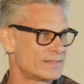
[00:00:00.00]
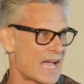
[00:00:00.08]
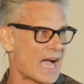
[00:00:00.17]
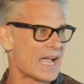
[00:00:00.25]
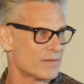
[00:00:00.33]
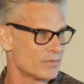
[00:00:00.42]

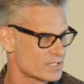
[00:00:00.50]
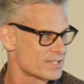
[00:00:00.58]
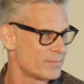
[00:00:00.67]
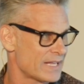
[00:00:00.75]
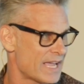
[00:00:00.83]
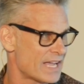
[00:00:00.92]
die when
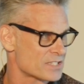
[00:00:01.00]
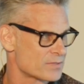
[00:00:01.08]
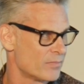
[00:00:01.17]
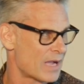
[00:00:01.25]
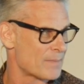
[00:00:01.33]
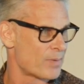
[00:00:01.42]
somebody asks me
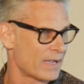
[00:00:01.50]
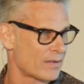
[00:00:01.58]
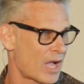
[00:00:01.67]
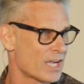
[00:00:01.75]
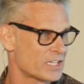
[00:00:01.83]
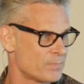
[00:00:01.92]
what my
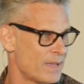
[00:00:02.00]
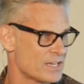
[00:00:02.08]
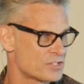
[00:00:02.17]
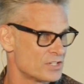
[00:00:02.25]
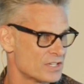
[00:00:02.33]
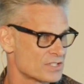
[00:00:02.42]

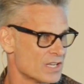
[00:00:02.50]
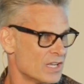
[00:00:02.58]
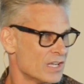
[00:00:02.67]
occupation is.